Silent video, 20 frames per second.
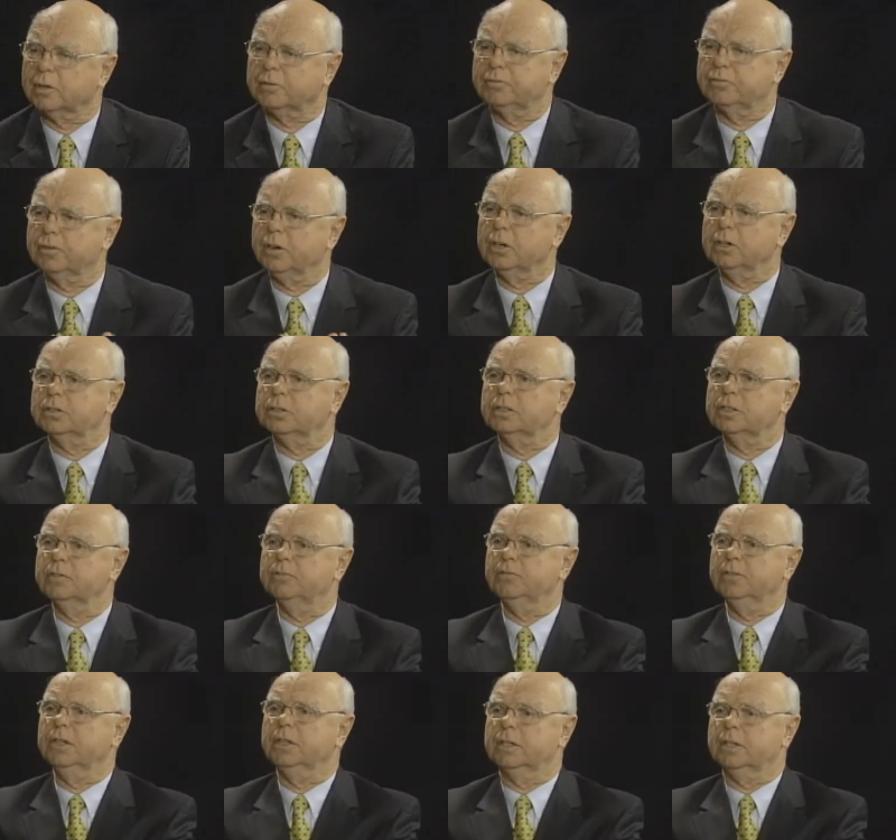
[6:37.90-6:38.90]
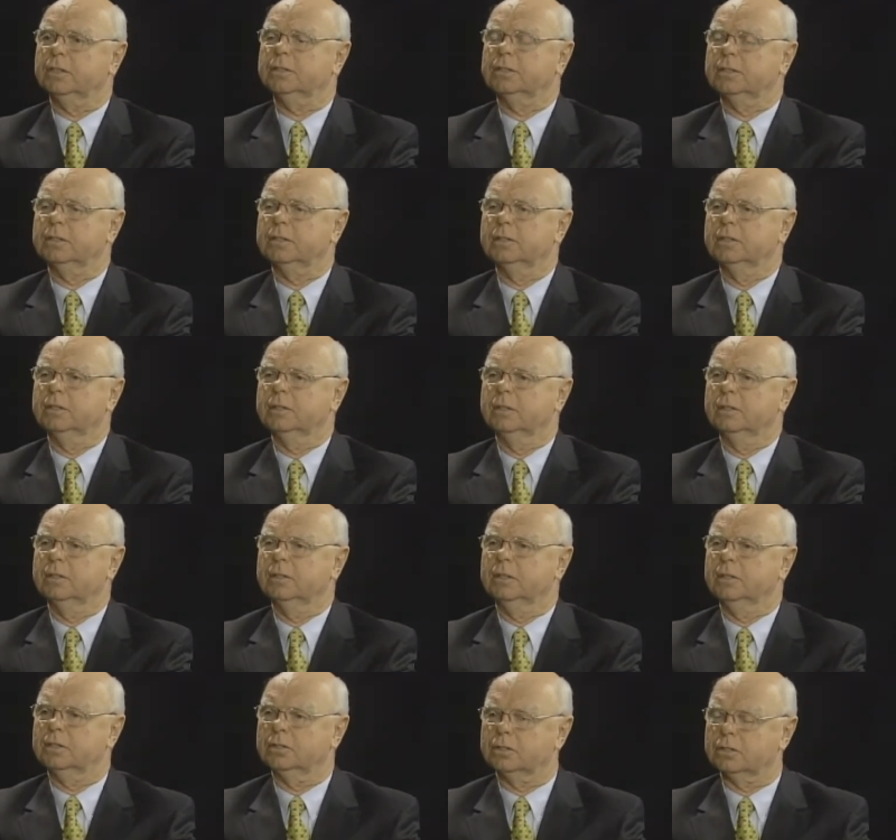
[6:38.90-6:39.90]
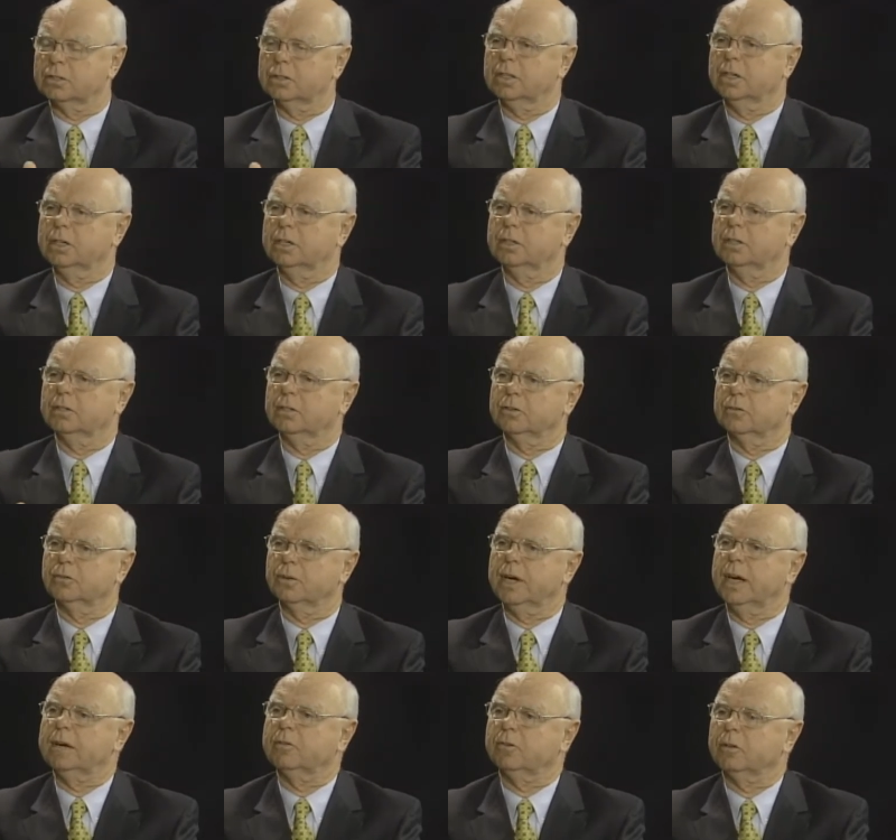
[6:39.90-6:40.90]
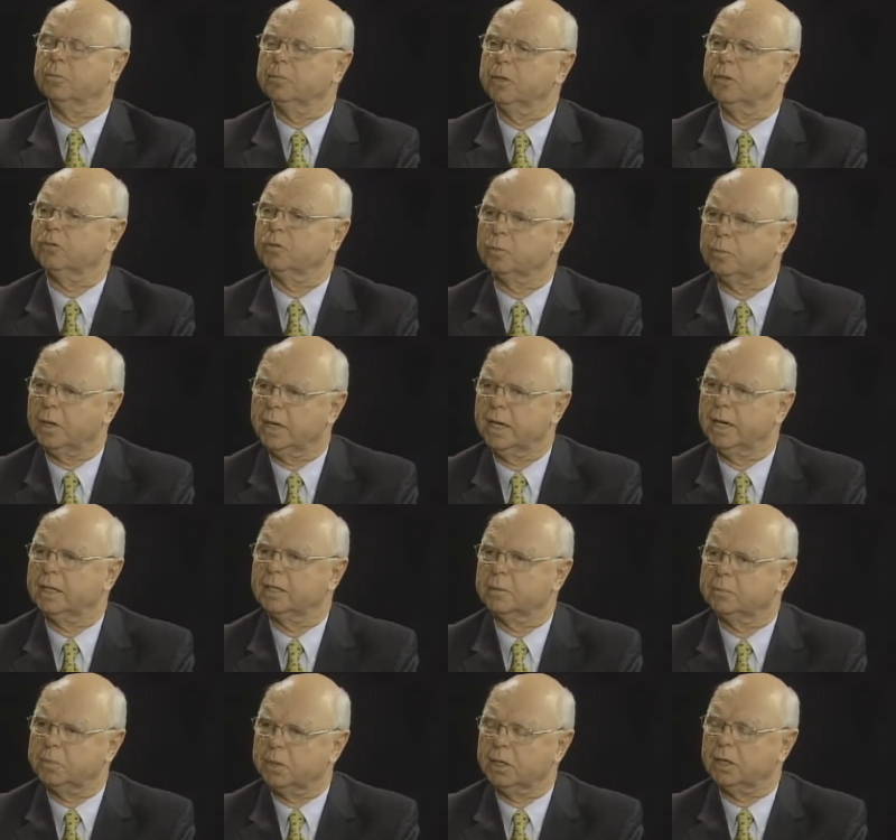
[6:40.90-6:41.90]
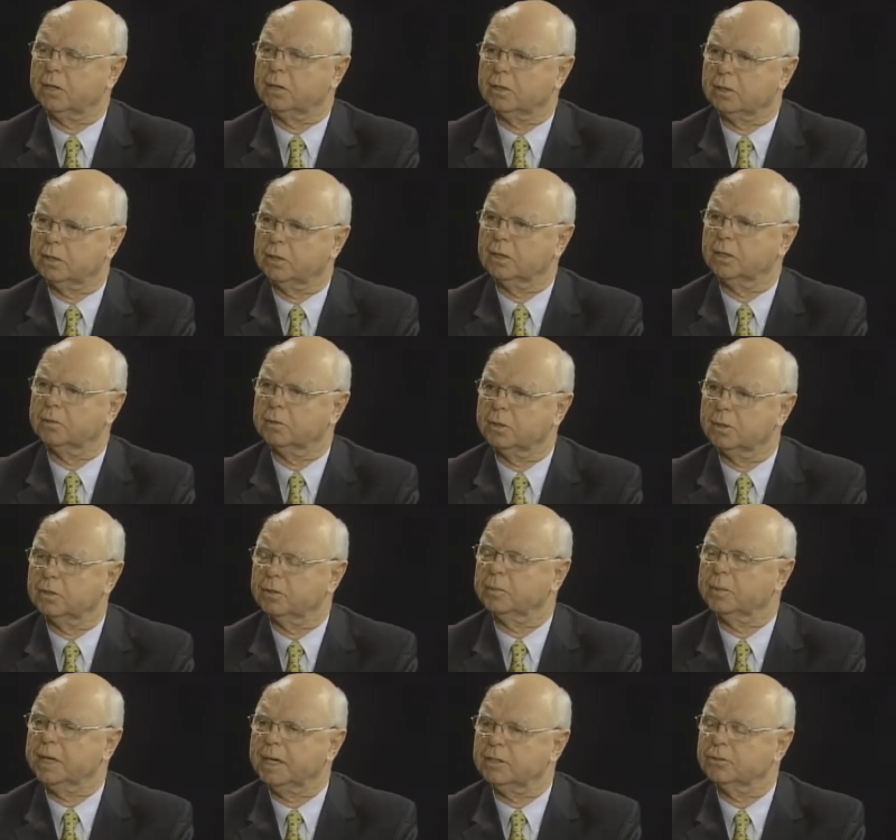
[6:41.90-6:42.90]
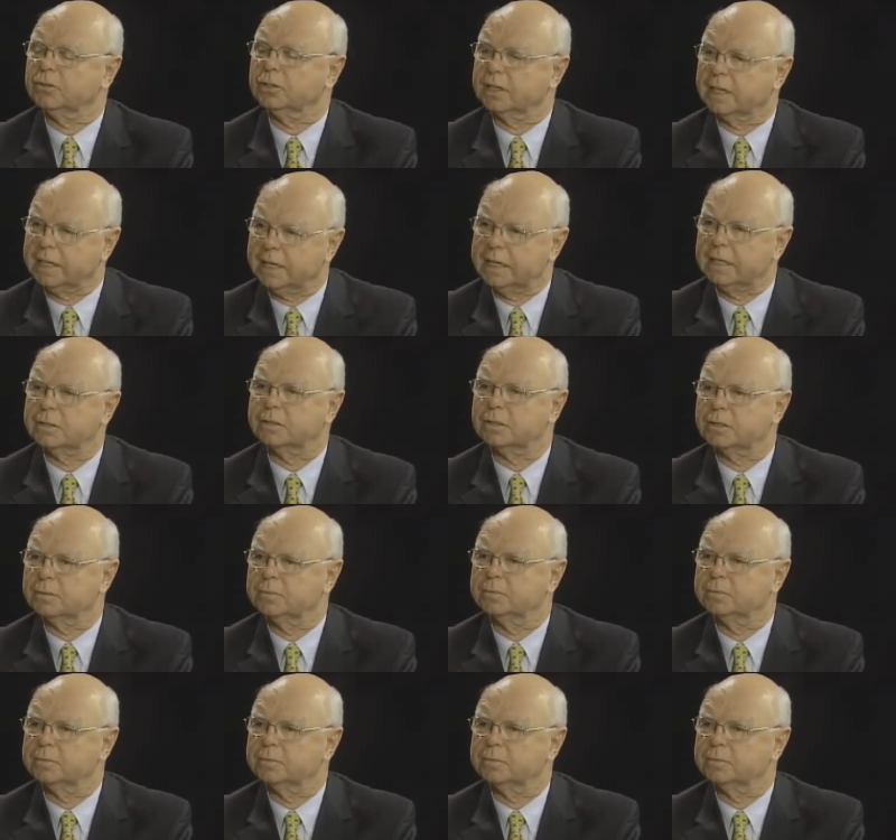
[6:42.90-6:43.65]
the first defense is to say that the driver misapplied the pedal. In other words, they mashed the gas.